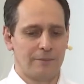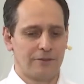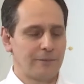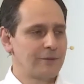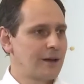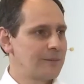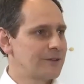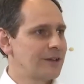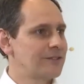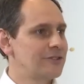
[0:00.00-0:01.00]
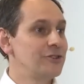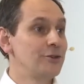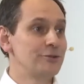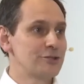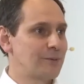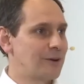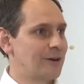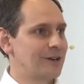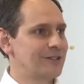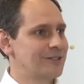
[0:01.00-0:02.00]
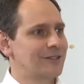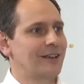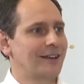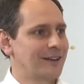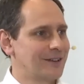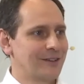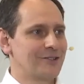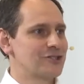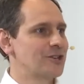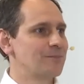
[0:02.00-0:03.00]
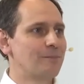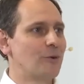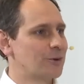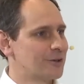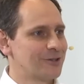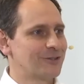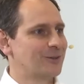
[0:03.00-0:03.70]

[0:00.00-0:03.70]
Sometimes it's huge parts like ship motors or